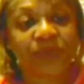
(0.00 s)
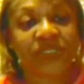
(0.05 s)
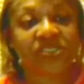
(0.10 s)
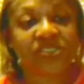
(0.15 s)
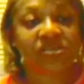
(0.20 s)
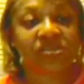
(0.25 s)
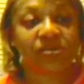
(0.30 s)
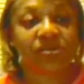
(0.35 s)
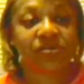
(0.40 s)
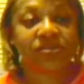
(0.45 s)

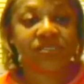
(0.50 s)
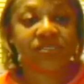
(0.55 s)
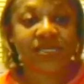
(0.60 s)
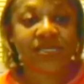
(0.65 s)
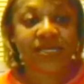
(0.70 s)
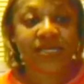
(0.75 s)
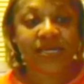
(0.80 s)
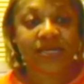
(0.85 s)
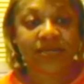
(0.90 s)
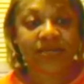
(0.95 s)

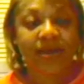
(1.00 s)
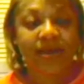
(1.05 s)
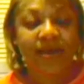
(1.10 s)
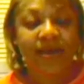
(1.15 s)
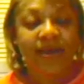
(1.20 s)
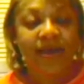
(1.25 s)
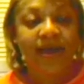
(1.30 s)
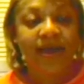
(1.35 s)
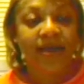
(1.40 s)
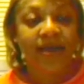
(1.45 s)
PG-13,
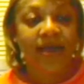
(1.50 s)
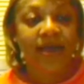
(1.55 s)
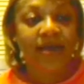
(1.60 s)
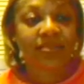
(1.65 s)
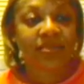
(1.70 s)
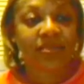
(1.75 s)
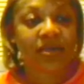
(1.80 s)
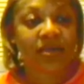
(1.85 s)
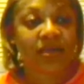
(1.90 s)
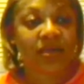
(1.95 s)

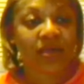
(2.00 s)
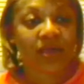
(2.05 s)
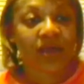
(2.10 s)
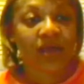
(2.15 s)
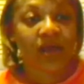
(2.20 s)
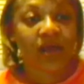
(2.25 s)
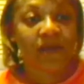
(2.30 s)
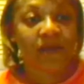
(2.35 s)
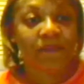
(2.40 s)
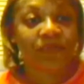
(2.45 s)
I think,
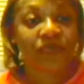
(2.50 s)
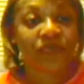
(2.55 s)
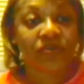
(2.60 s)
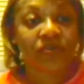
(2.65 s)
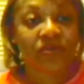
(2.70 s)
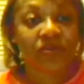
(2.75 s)
and